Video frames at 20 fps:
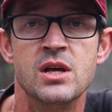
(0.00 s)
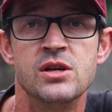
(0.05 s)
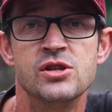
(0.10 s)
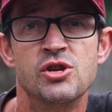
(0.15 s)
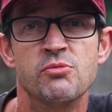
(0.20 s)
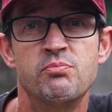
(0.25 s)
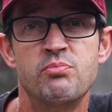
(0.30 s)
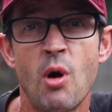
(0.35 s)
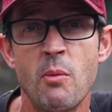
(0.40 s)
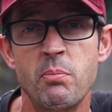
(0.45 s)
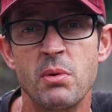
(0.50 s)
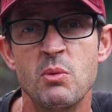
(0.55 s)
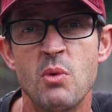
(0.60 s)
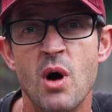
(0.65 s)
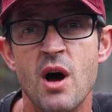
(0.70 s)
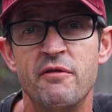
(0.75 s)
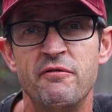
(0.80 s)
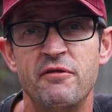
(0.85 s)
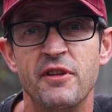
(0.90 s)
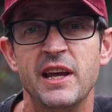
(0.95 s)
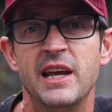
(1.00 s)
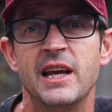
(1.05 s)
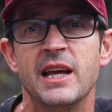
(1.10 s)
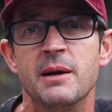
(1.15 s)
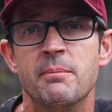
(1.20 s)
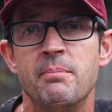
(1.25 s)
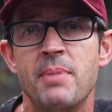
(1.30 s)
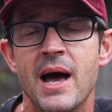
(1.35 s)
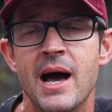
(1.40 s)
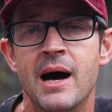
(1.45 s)
So probably worth
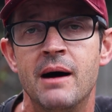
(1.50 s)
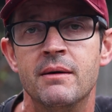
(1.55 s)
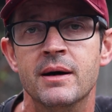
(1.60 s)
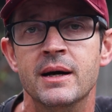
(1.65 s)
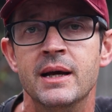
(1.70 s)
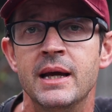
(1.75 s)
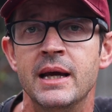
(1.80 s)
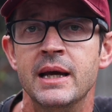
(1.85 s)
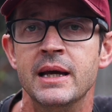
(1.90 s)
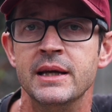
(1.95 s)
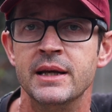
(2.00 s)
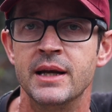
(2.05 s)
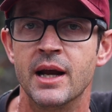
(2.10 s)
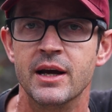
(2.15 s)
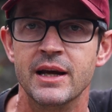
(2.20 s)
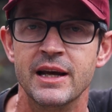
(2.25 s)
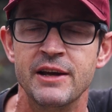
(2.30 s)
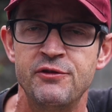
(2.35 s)
thinking about, you know,